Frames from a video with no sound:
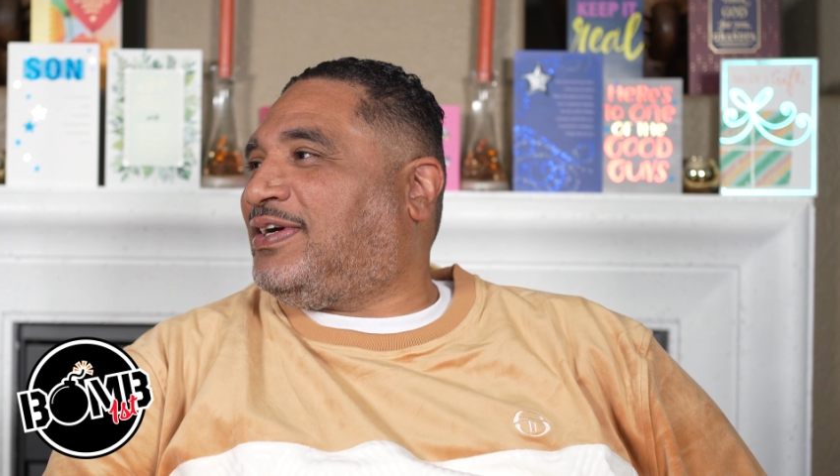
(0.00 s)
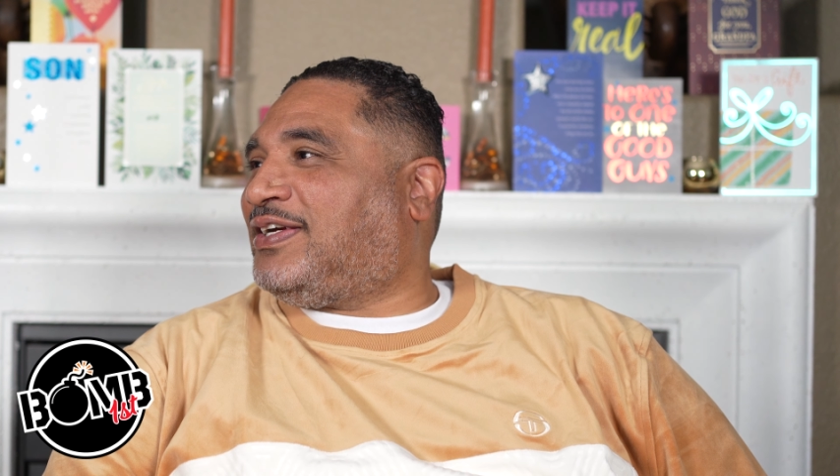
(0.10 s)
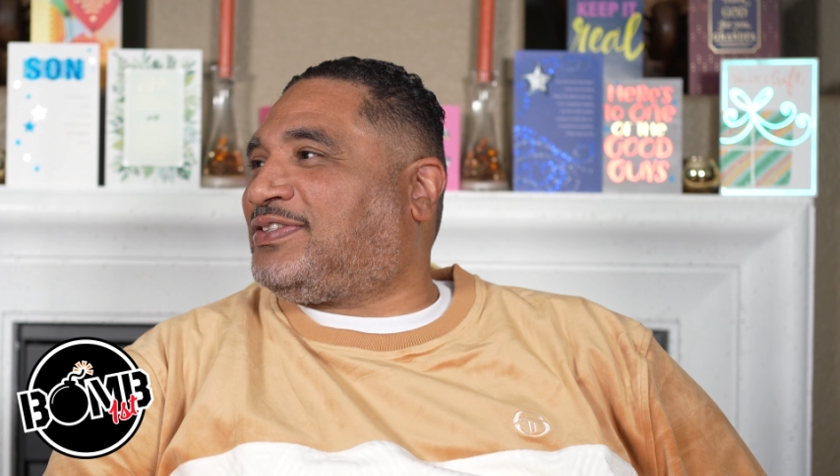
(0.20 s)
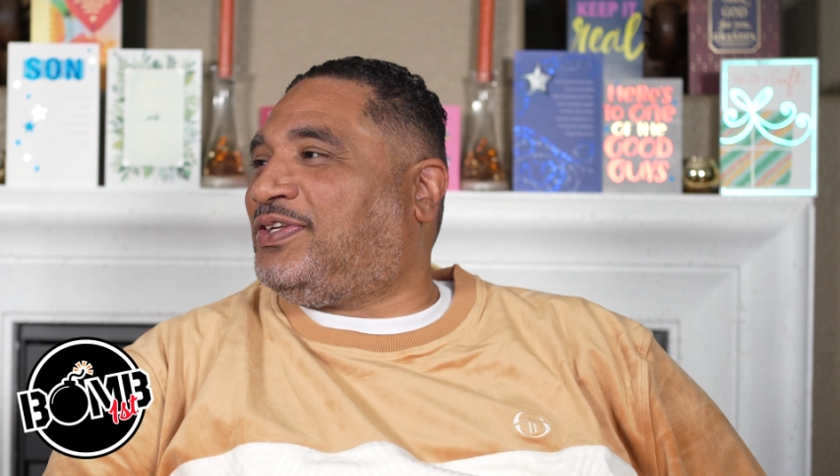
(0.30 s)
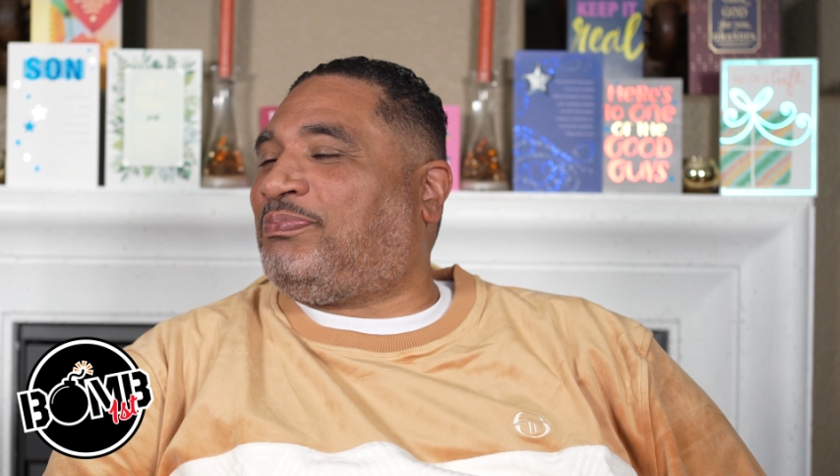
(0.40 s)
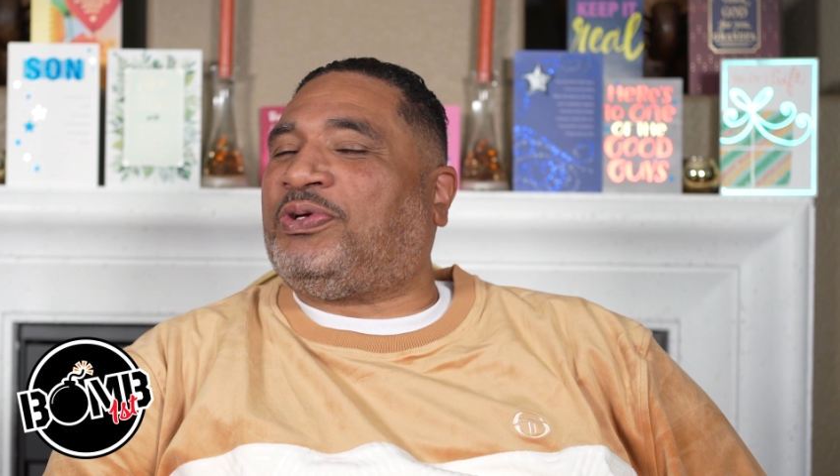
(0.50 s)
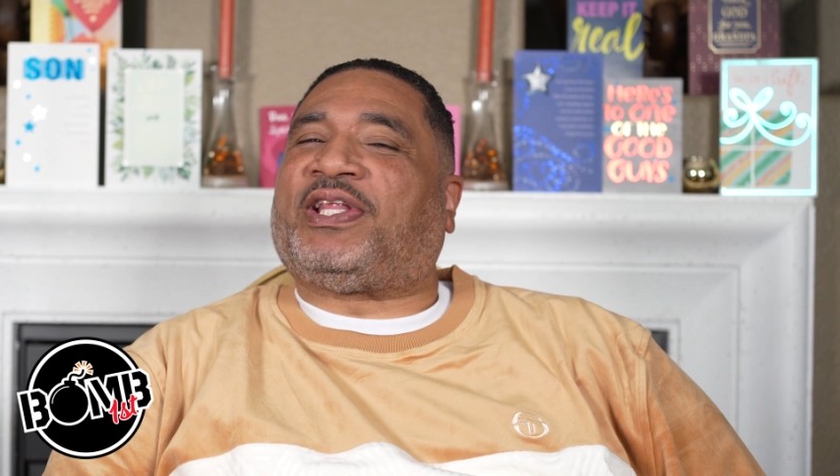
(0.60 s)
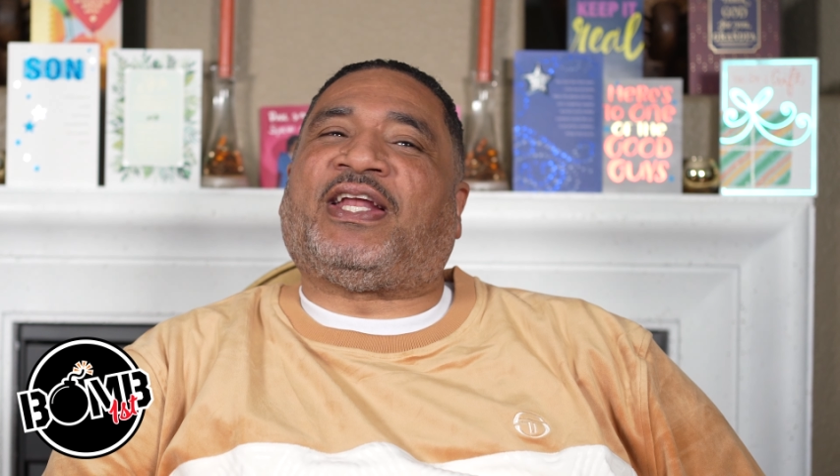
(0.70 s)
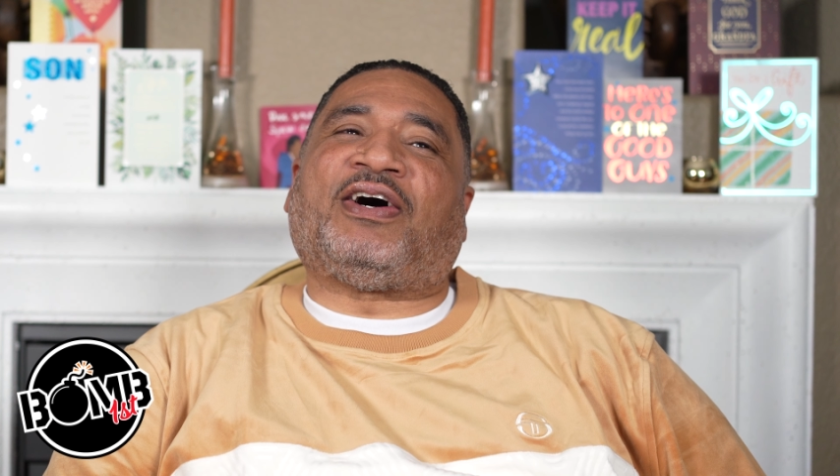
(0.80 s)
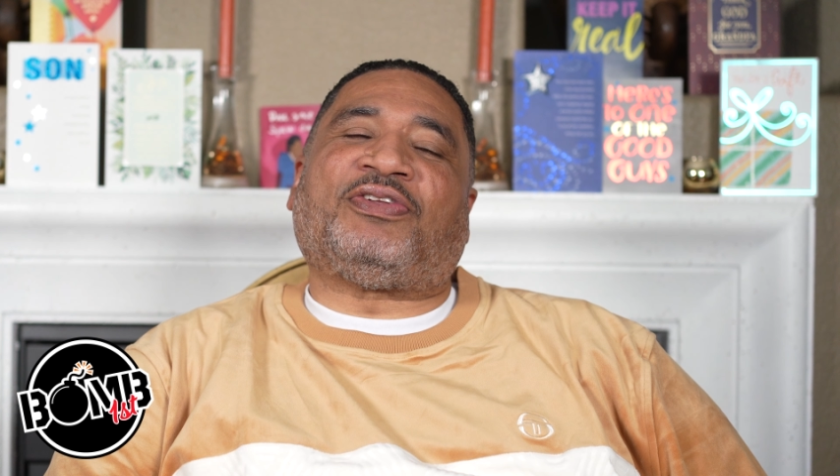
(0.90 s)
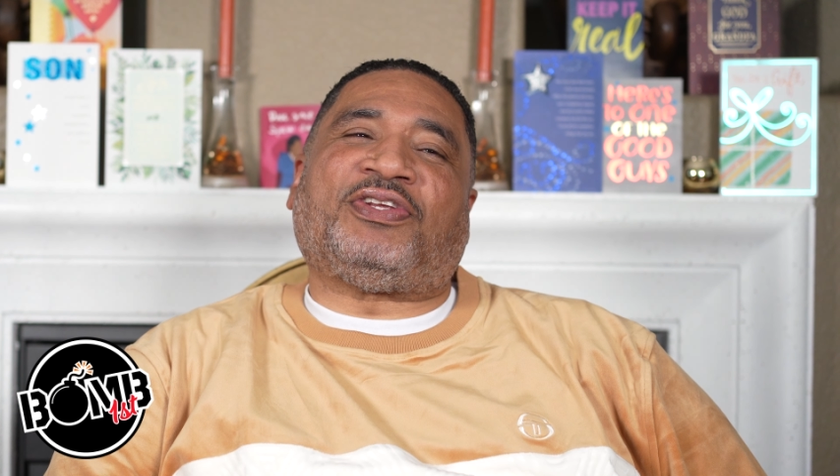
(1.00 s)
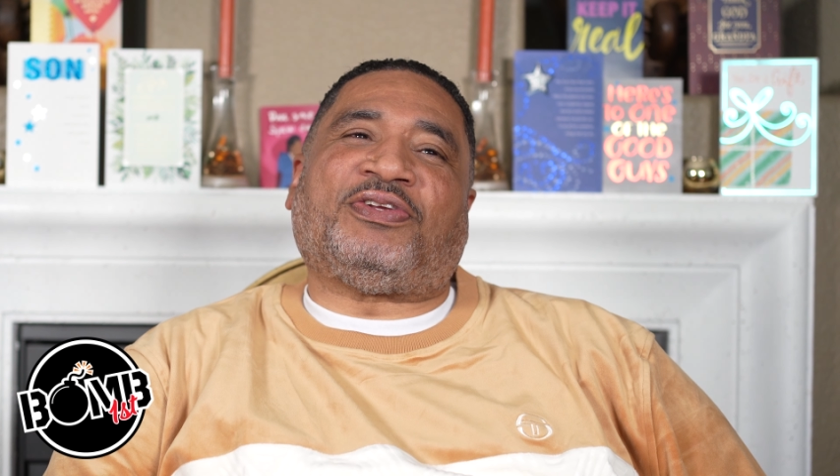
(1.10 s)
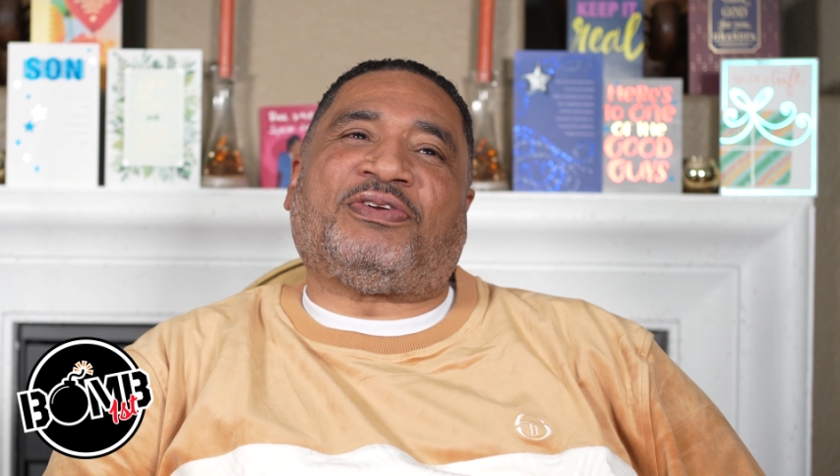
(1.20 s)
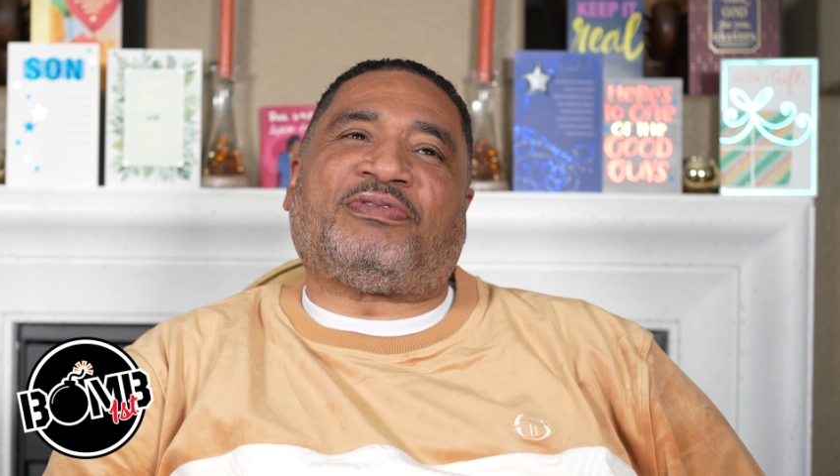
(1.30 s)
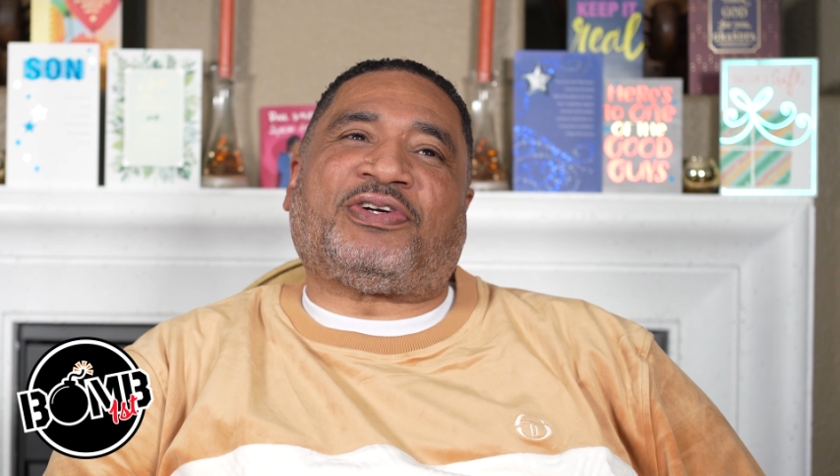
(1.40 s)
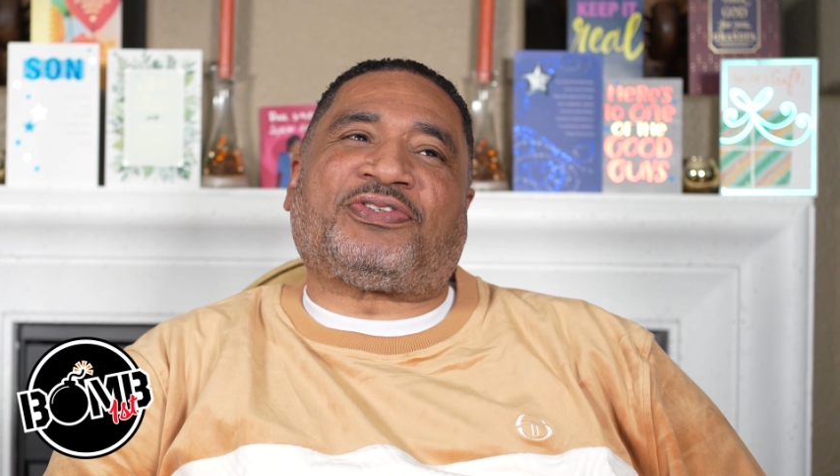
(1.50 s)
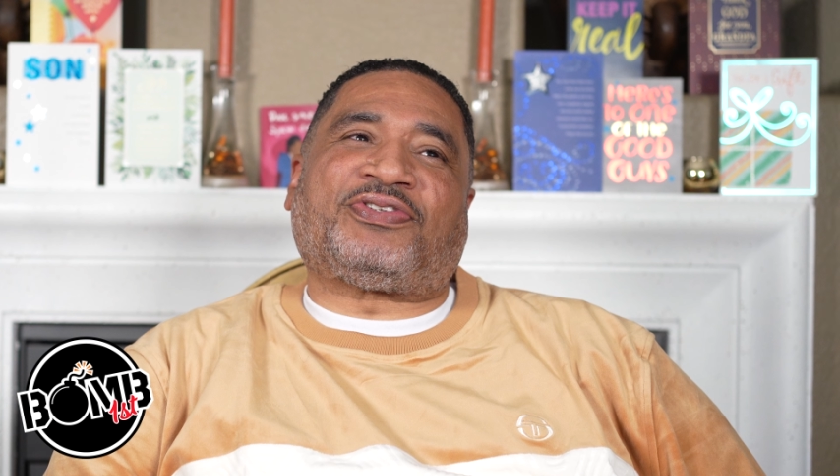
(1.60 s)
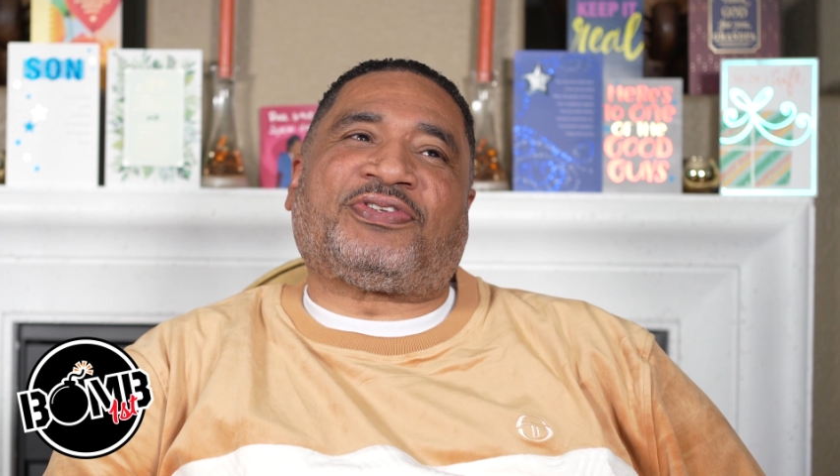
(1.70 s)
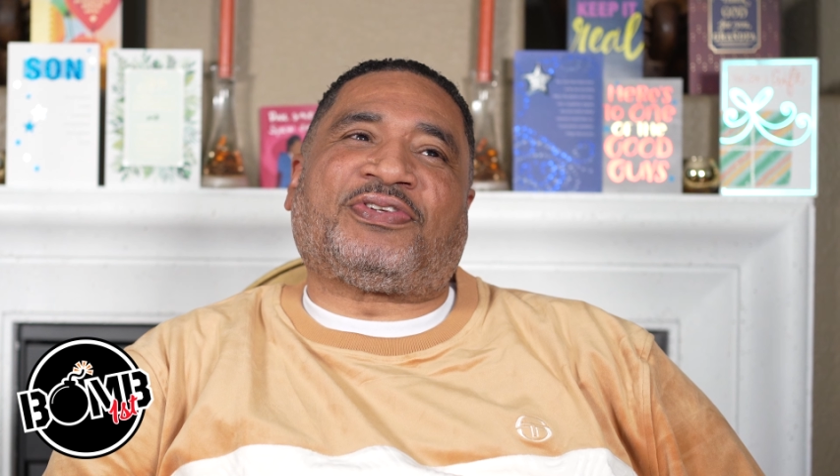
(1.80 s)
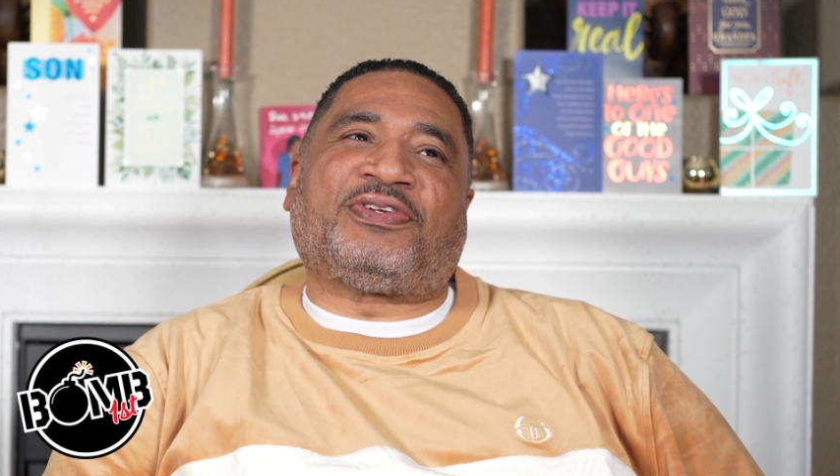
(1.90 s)
I shouldn't have put that out in the
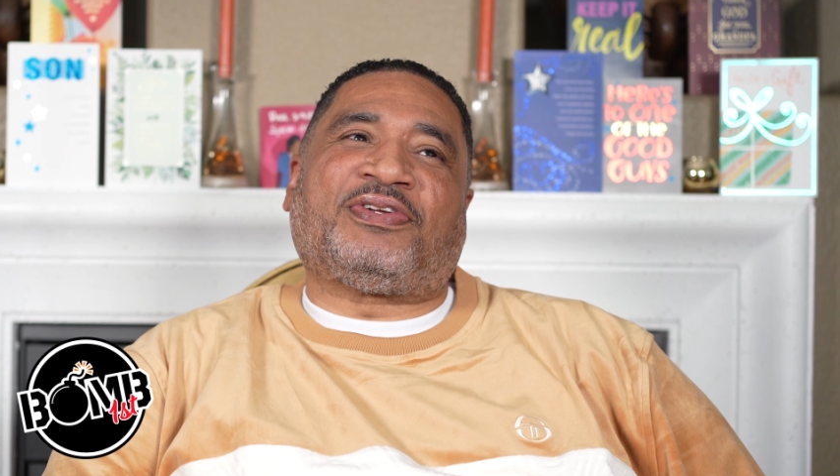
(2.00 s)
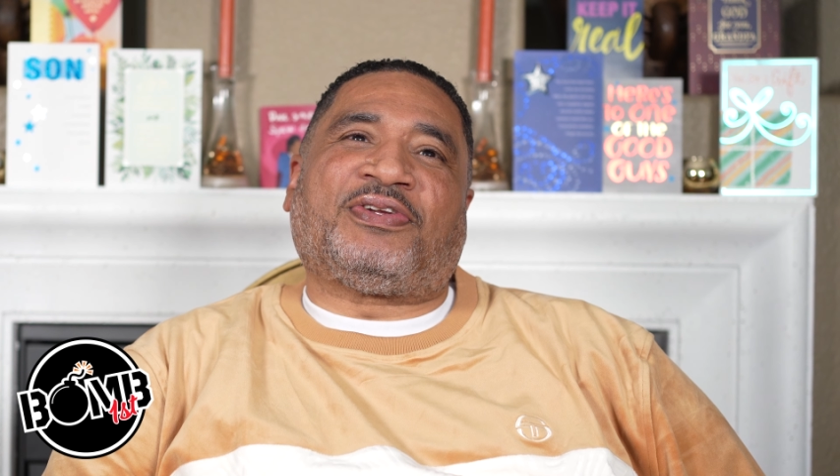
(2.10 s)
universe.